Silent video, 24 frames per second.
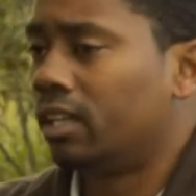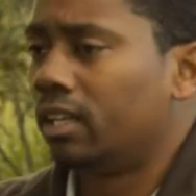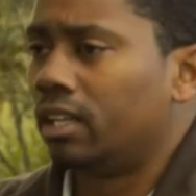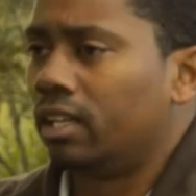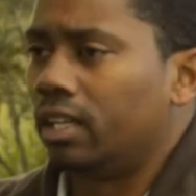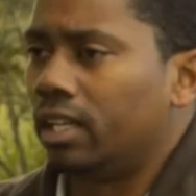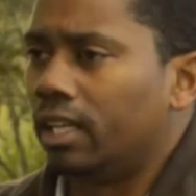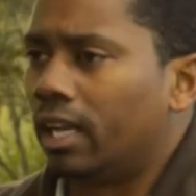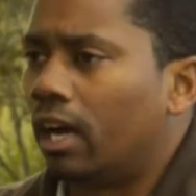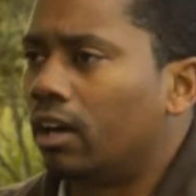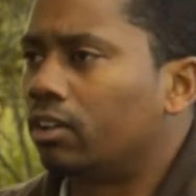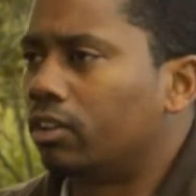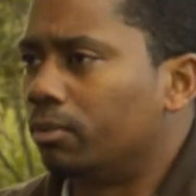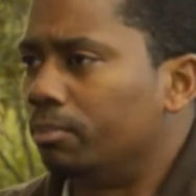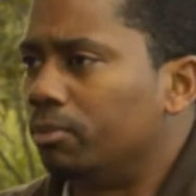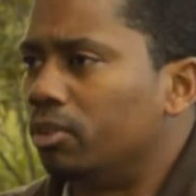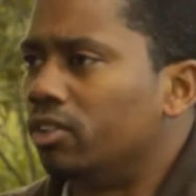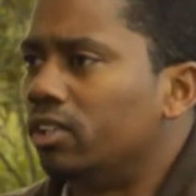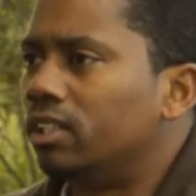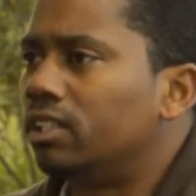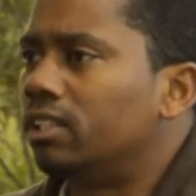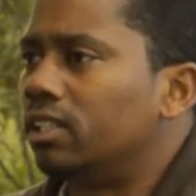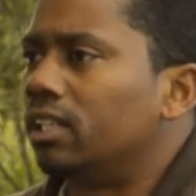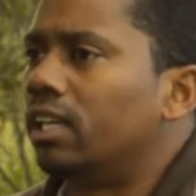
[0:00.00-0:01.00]
in our
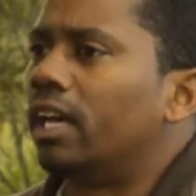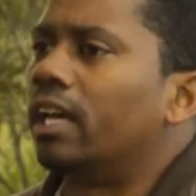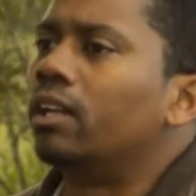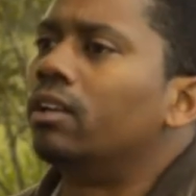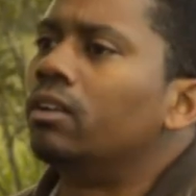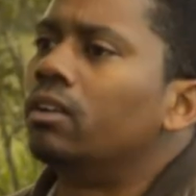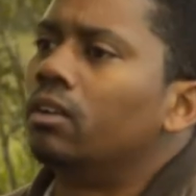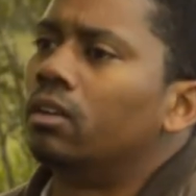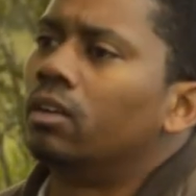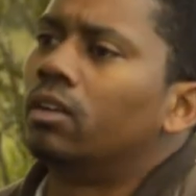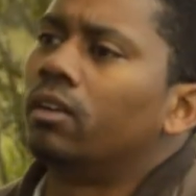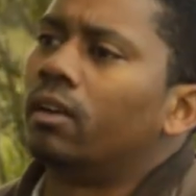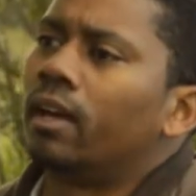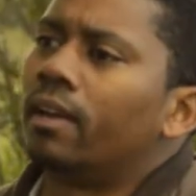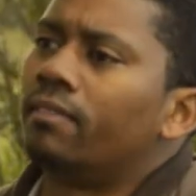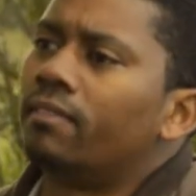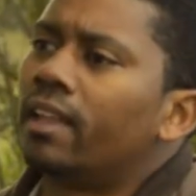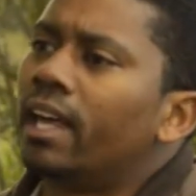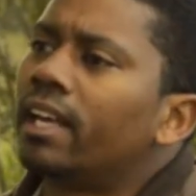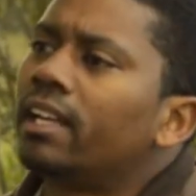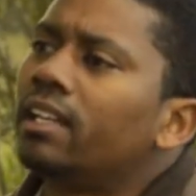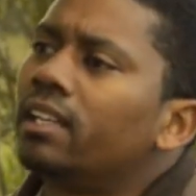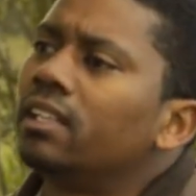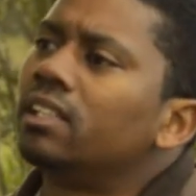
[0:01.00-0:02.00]
community, and
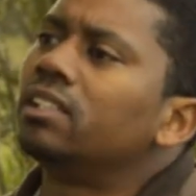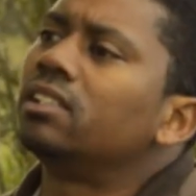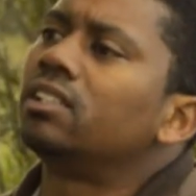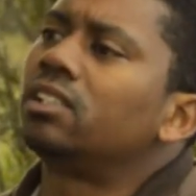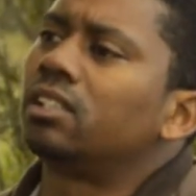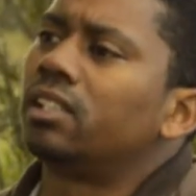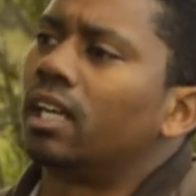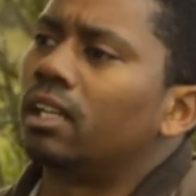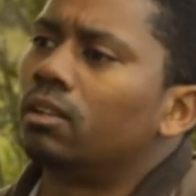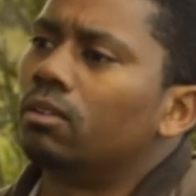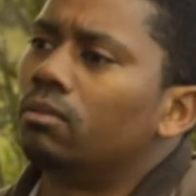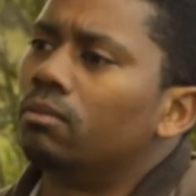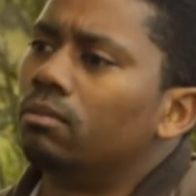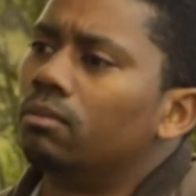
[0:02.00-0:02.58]
that is that